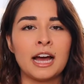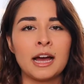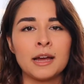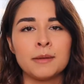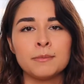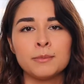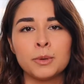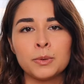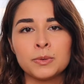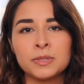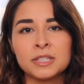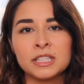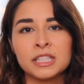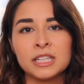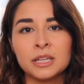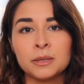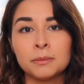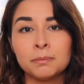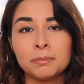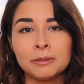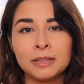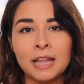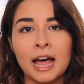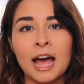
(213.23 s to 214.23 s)
I mostly
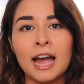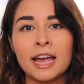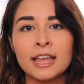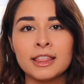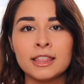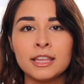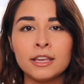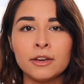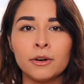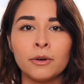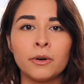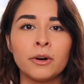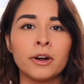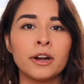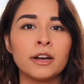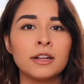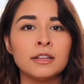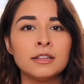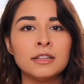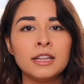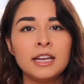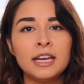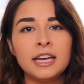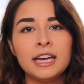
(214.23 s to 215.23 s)
apply the
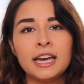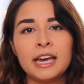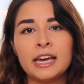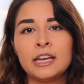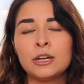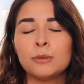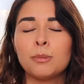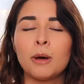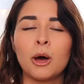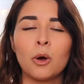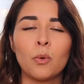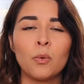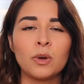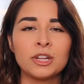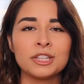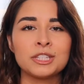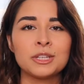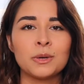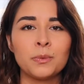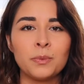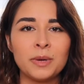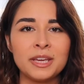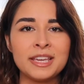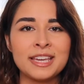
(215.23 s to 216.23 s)
oil and about once
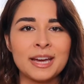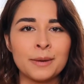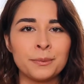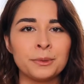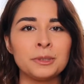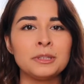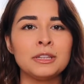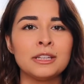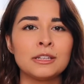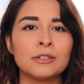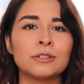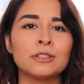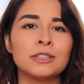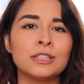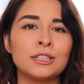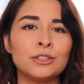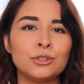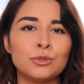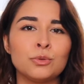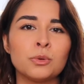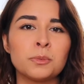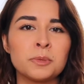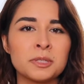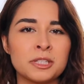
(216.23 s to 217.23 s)
a week I will literally
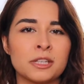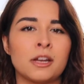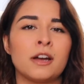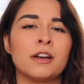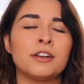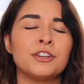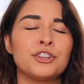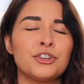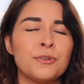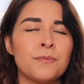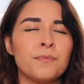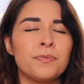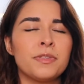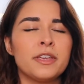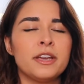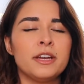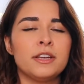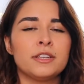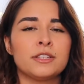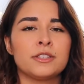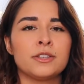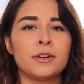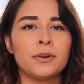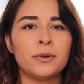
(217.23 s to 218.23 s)
do a massage.
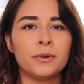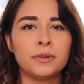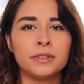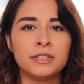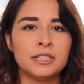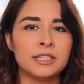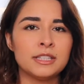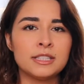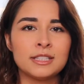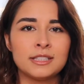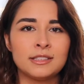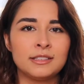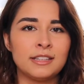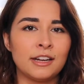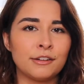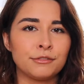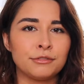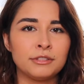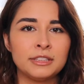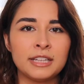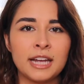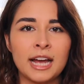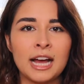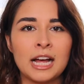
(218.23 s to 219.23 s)
So this
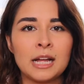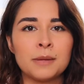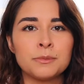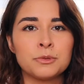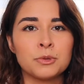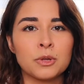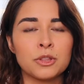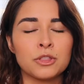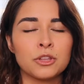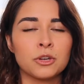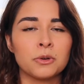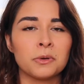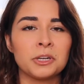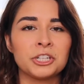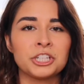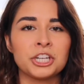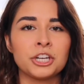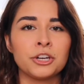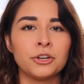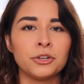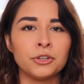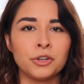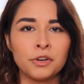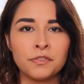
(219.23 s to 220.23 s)
definitely helps with
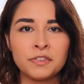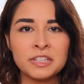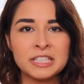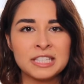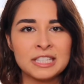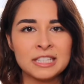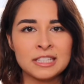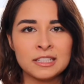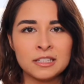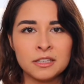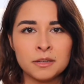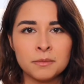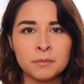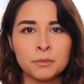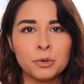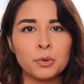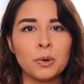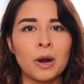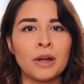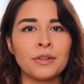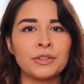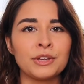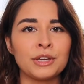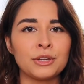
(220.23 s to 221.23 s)
nourishing your nervous system,
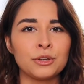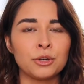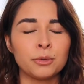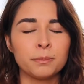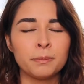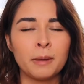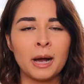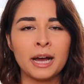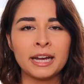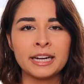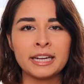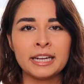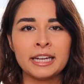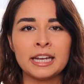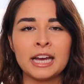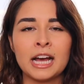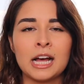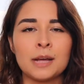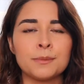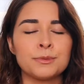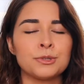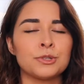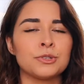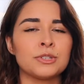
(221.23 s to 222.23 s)
grounding your body,
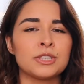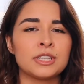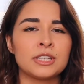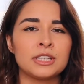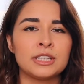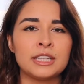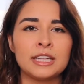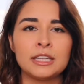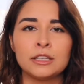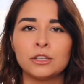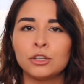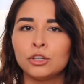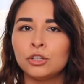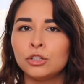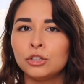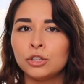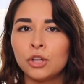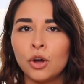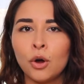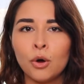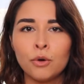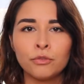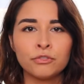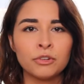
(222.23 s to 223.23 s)
helps your skin
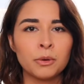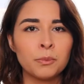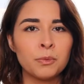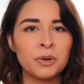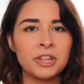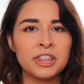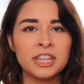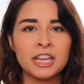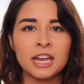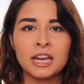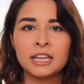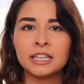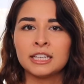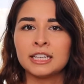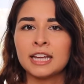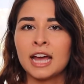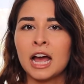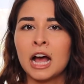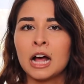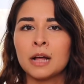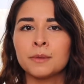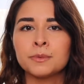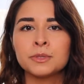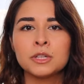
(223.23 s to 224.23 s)
glow from within. It
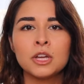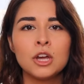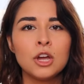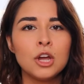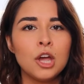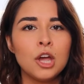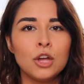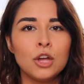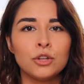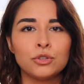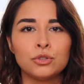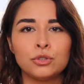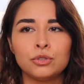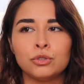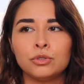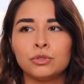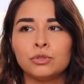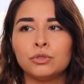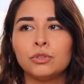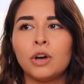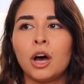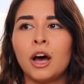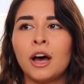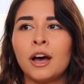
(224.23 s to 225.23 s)
helps
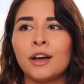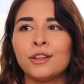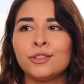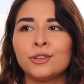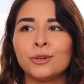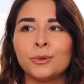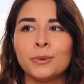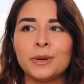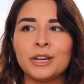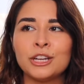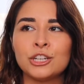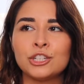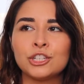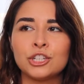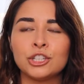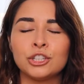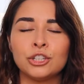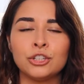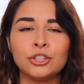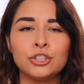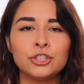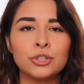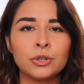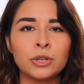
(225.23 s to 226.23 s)
to uh, nourish
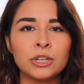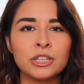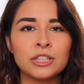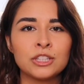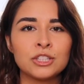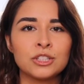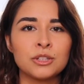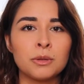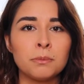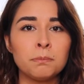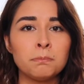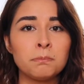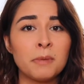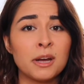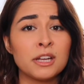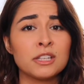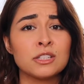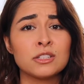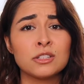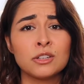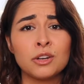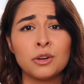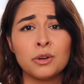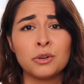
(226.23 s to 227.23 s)
the joints, the
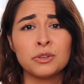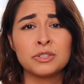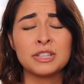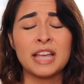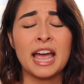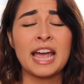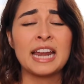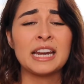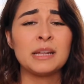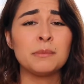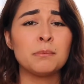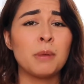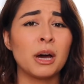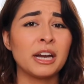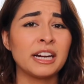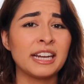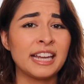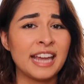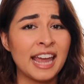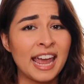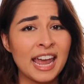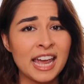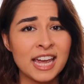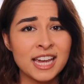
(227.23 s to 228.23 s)
muscles, any
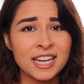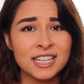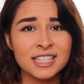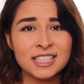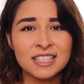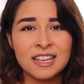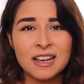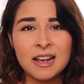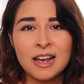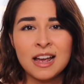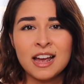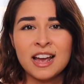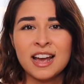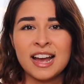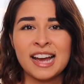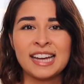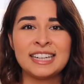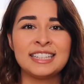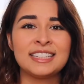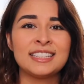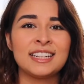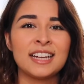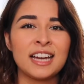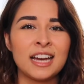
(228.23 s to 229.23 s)
body aches
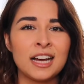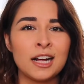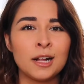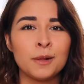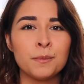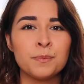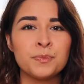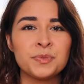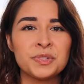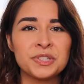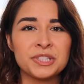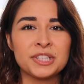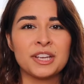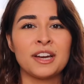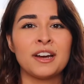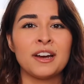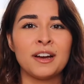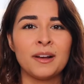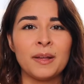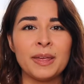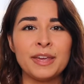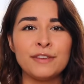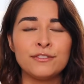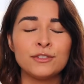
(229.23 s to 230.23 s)
and it helps
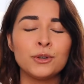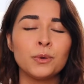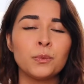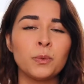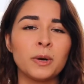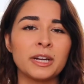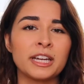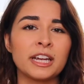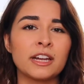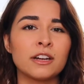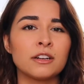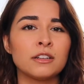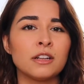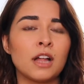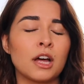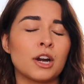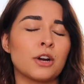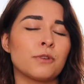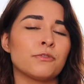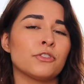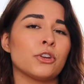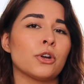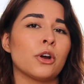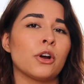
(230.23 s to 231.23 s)
uh, if you're working a lot
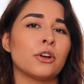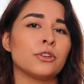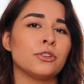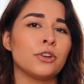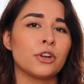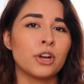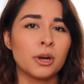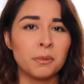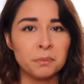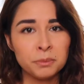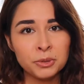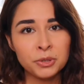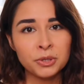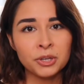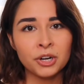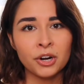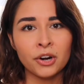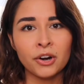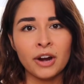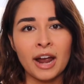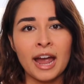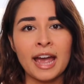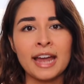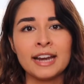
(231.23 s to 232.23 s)
on your on your
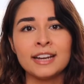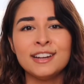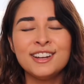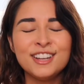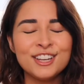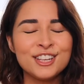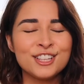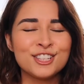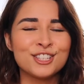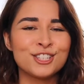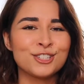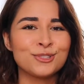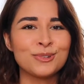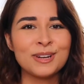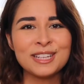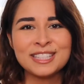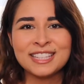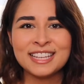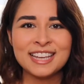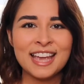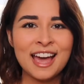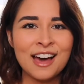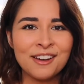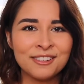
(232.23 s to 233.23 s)
computer and
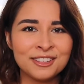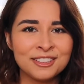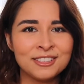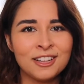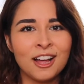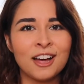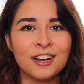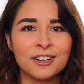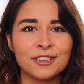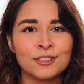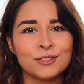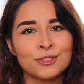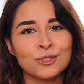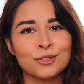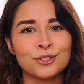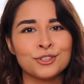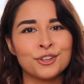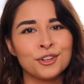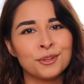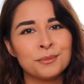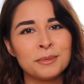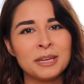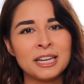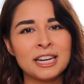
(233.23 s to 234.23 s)
stressing out a lot on
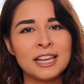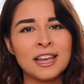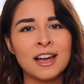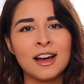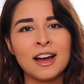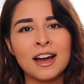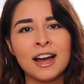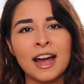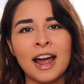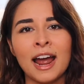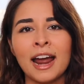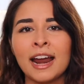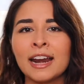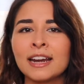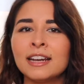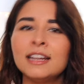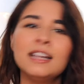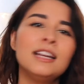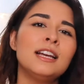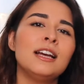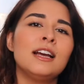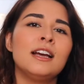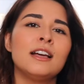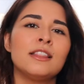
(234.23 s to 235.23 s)
social media and
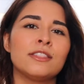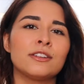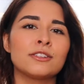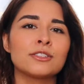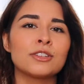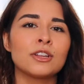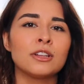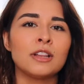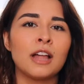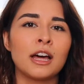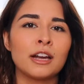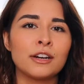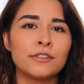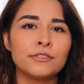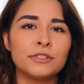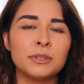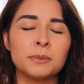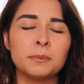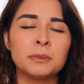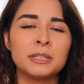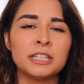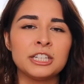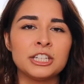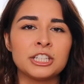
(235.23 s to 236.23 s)
there's a lot of
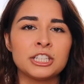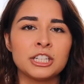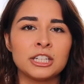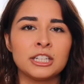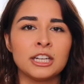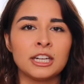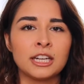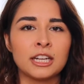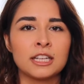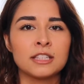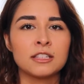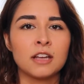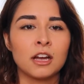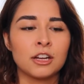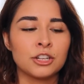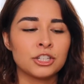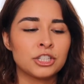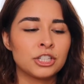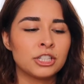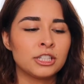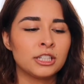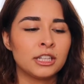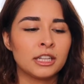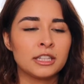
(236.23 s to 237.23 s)
depletion and
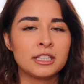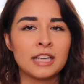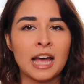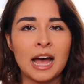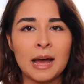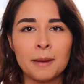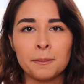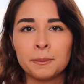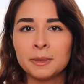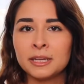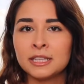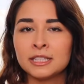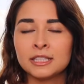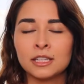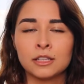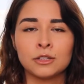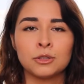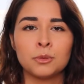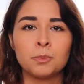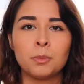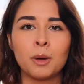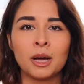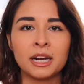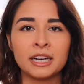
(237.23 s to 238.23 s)
exhaustion that happens
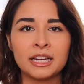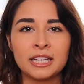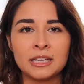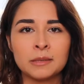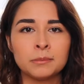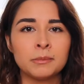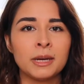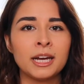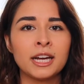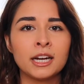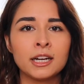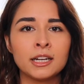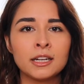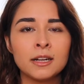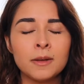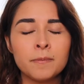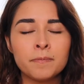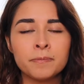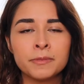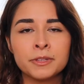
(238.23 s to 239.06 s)
in the body and mind.